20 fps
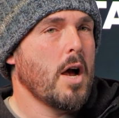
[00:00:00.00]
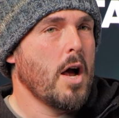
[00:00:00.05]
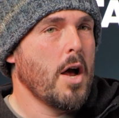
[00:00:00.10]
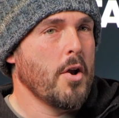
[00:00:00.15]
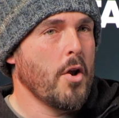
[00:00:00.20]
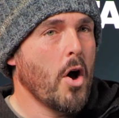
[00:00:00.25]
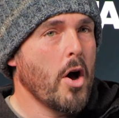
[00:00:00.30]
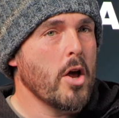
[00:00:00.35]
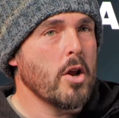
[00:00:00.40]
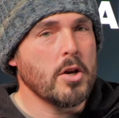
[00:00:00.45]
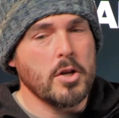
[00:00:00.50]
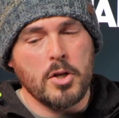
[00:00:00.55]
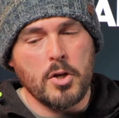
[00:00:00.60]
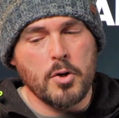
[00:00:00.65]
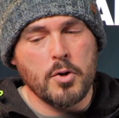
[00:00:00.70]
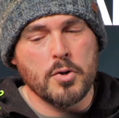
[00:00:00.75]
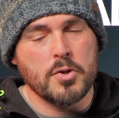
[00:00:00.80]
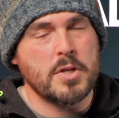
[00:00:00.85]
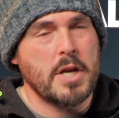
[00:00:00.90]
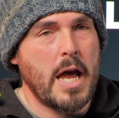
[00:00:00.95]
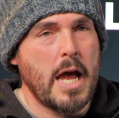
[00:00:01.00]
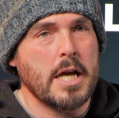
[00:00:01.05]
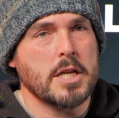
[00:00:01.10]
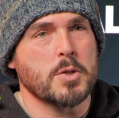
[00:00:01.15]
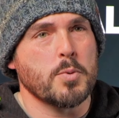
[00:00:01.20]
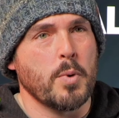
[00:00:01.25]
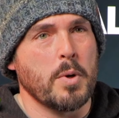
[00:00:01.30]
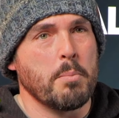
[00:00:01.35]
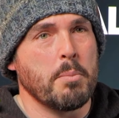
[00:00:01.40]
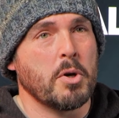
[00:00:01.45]
and I only use
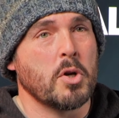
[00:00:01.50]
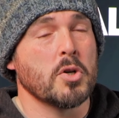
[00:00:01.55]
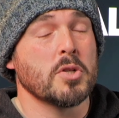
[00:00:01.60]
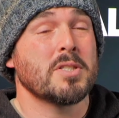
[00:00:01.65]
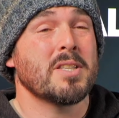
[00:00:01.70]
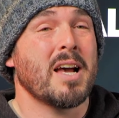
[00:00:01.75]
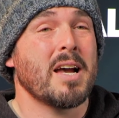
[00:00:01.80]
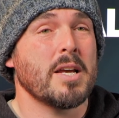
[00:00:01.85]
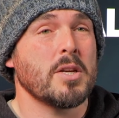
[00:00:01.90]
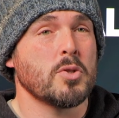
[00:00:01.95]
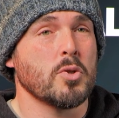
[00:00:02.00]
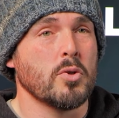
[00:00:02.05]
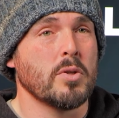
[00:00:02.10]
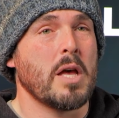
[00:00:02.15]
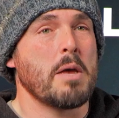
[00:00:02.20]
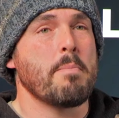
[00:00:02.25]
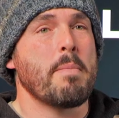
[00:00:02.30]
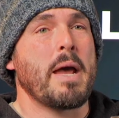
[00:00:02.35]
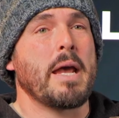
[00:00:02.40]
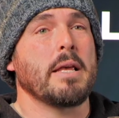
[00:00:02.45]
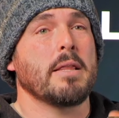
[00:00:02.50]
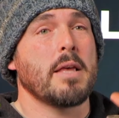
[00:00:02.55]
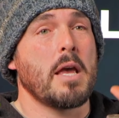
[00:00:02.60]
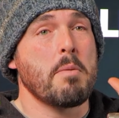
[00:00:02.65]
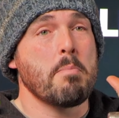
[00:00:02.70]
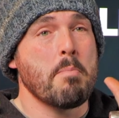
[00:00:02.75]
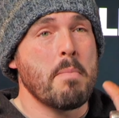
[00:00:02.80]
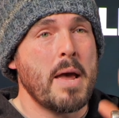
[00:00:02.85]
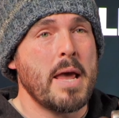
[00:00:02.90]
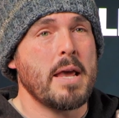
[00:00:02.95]
S-Wing because that is all they make. They
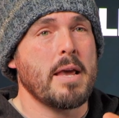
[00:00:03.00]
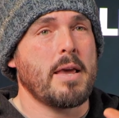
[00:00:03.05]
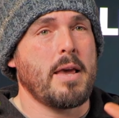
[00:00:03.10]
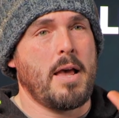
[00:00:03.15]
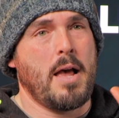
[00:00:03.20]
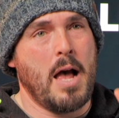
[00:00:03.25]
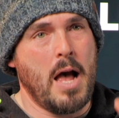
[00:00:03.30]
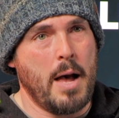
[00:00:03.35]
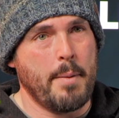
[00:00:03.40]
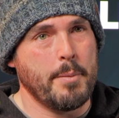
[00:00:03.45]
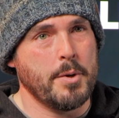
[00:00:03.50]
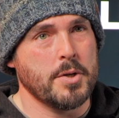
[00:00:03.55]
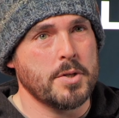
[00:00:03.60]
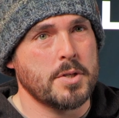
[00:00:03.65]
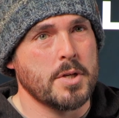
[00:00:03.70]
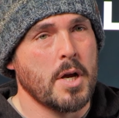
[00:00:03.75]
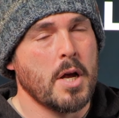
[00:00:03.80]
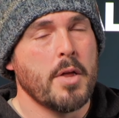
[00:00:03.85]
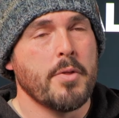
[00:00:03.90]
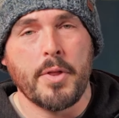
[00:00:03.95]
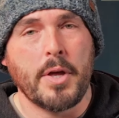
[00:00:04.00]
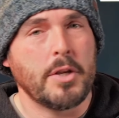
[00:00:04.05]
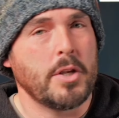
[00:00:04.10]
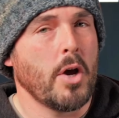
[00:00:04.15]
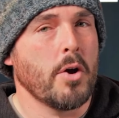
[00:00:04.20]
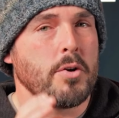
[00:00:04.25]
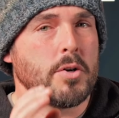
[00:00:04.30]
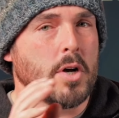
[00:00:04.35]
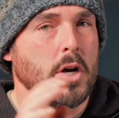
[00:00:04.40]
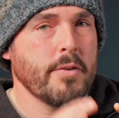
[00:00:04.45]
make hammers. They
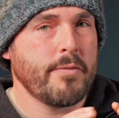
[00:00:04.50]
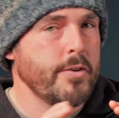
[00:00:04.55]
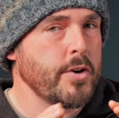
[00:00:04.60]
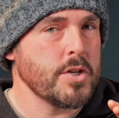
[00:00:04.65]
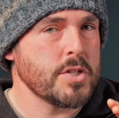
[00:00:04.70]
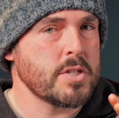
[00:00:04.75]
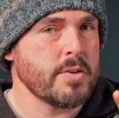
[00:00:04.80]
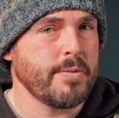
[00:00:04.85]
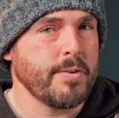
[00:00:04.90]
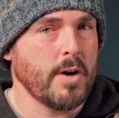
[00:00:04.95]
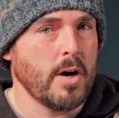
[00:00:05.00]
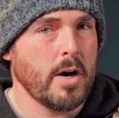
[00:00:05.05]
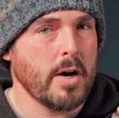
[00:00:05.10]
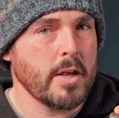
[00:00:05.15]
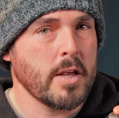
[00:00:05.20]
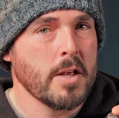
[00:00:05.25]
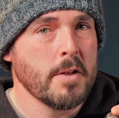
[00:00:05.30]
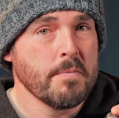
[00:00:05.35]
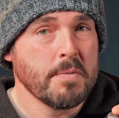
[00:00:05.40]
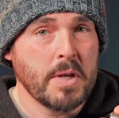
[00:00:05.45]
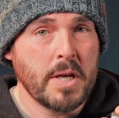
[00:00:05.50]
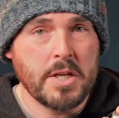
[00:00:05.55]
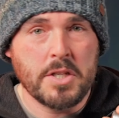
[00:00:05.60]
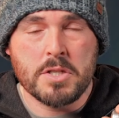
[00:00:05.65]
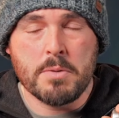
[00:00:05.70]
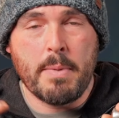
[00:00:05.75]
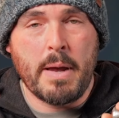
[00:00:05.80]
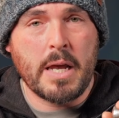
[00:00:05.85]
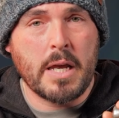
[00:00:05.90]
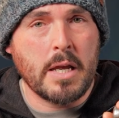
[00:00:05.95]
don't diversify
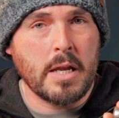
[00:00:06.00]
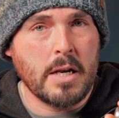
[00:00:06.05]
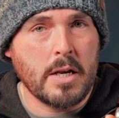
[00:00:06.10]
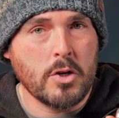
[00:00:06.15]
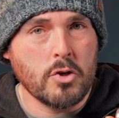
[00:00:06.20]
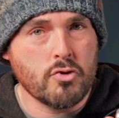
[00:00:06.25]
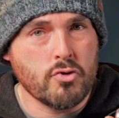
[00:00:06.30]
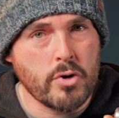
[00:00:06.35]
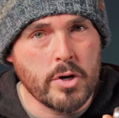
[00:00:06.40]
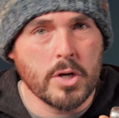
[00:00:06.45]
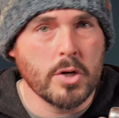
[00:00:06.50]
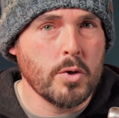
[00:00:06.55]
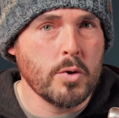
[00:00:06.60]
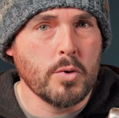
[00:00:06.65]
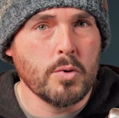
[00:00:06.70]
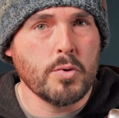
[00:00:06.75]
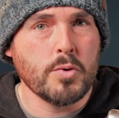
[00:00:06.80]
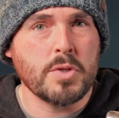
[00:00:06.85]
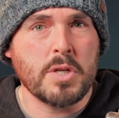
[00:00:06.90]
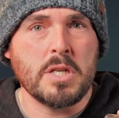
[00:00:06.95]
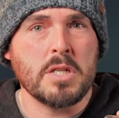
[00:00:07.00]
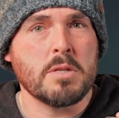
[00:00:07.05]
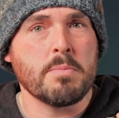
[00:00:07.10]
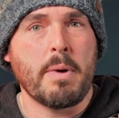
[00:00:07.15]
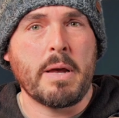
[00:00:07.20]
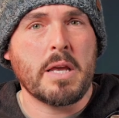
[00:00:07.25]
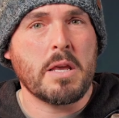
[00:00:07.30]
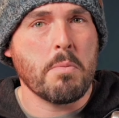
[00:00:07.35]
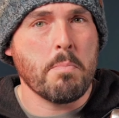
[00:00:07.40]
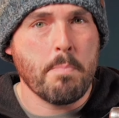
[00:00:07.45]
into making drills, into
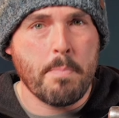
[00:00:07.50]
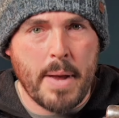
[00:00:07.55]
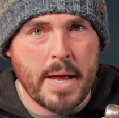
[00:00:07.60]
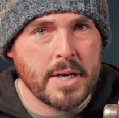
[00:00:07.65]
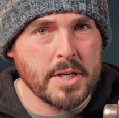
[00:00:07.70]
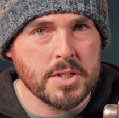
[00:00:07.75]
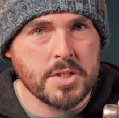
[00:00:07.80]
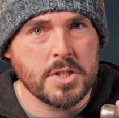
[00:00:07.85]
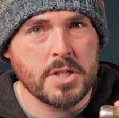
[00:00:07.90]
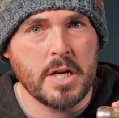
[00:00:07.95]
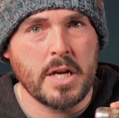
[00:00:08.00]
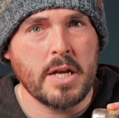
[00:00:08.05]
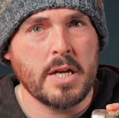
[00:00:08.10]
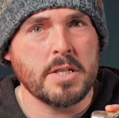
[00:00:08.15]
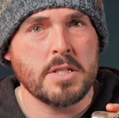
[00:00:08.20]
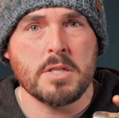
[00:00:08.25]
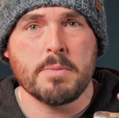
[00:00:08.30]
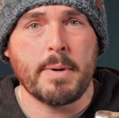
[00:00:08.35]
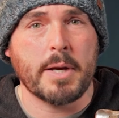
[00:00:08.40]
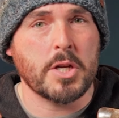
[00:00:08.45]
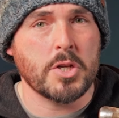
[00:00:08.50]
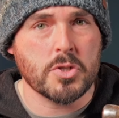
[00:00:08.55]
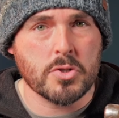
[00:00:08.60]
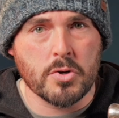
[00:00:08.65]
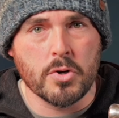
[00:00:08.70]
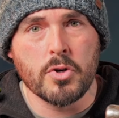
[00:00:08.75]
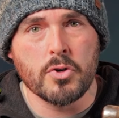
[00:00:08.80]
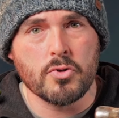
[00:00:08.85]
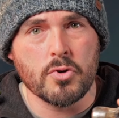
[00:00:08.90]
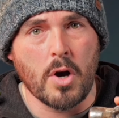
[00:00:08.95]
making benches, into making
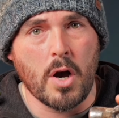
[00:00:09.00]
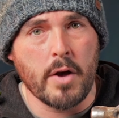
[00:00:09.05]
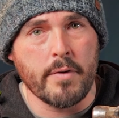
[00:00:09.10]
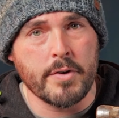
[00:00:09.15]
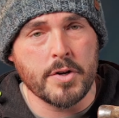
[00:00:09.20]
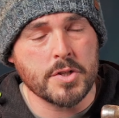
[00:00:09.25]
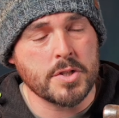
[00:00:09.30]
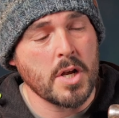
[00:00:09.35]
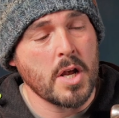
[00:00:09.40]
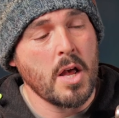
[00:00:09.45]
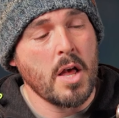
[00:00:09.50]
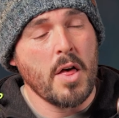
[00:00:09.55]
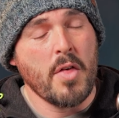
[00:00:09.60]
screwdrivers.